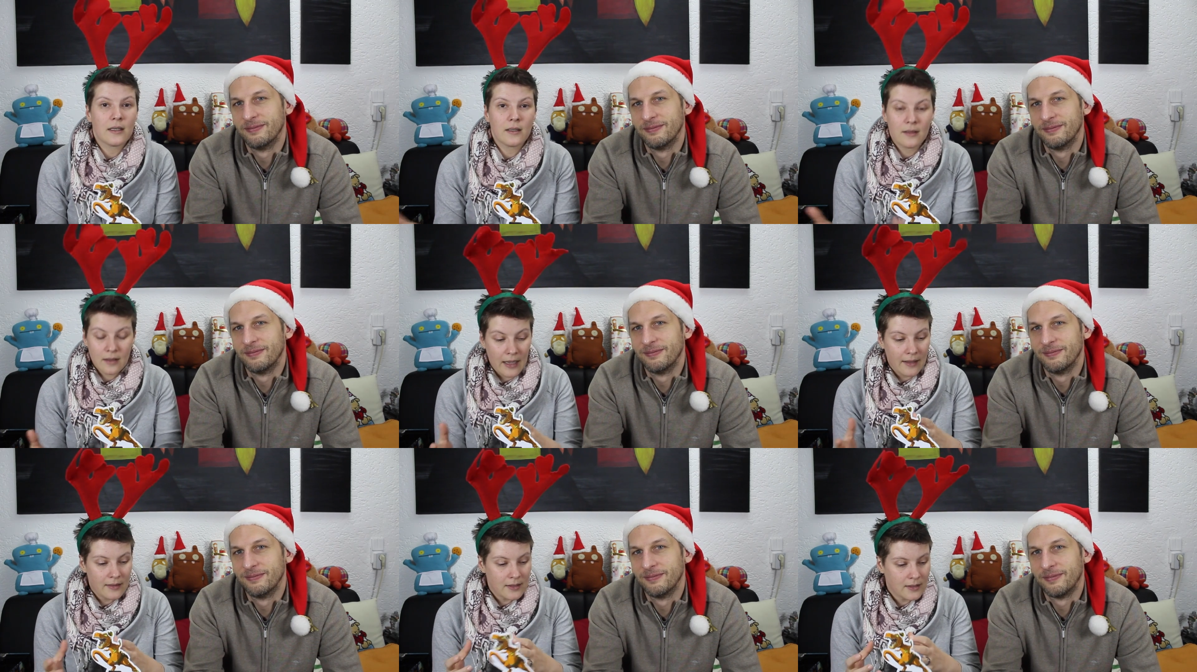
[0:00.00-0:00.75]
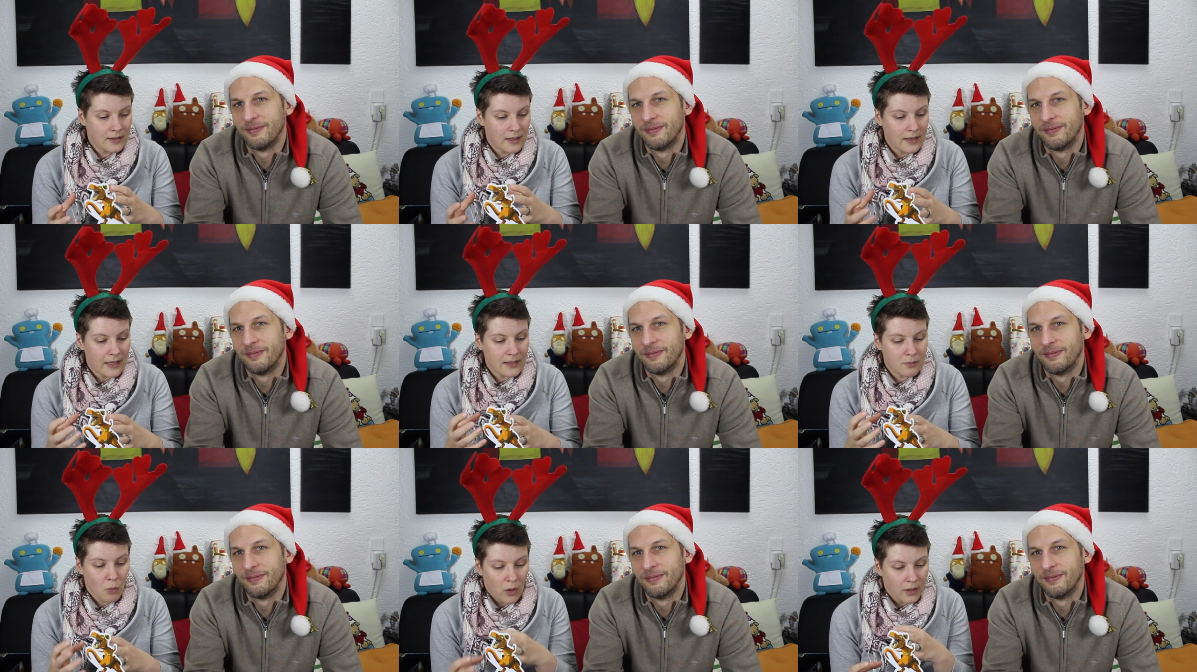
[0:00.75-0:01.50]
Speaker 1: Uh, that's
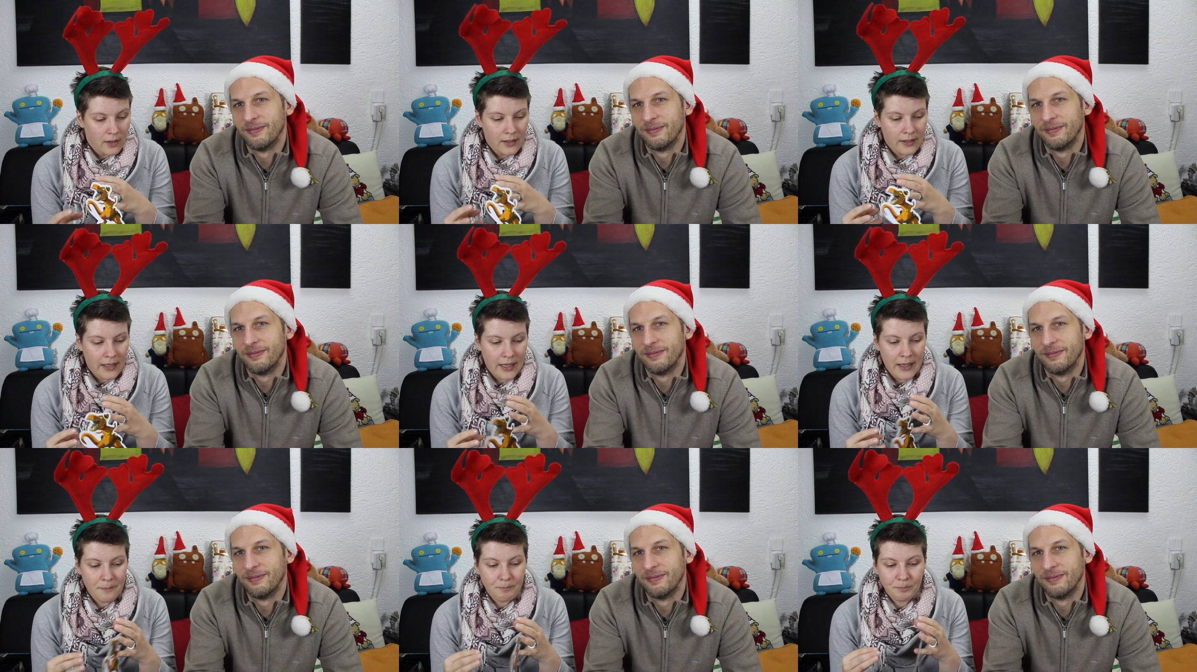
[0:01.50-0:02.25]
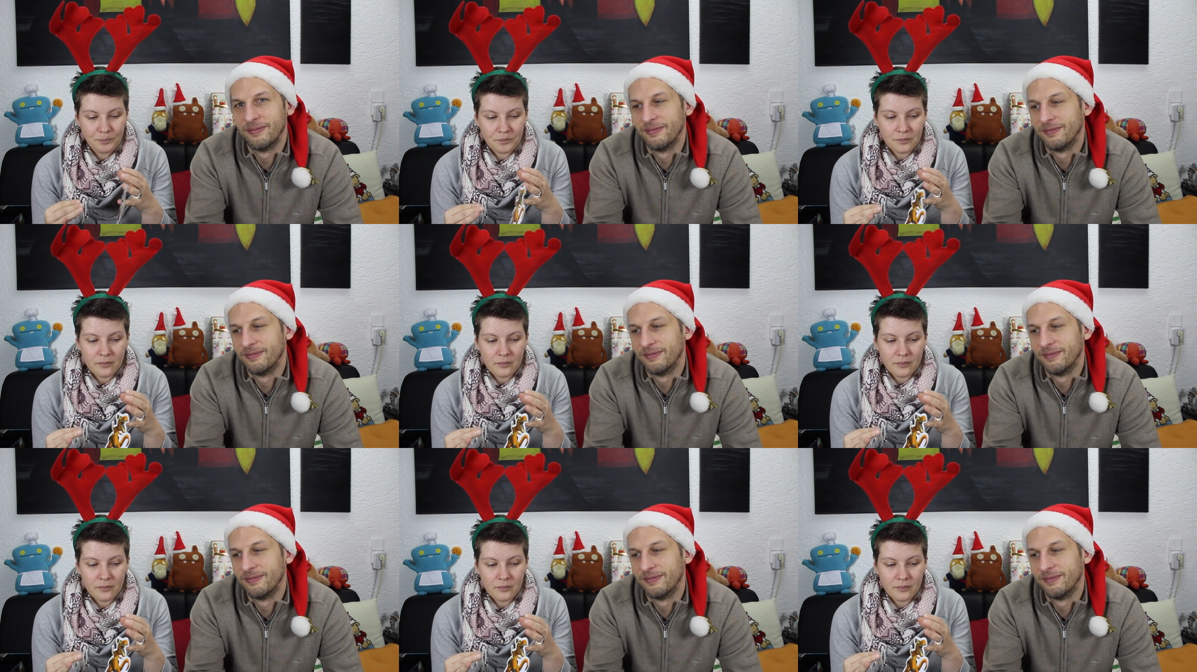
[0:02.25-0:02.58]
that's more a game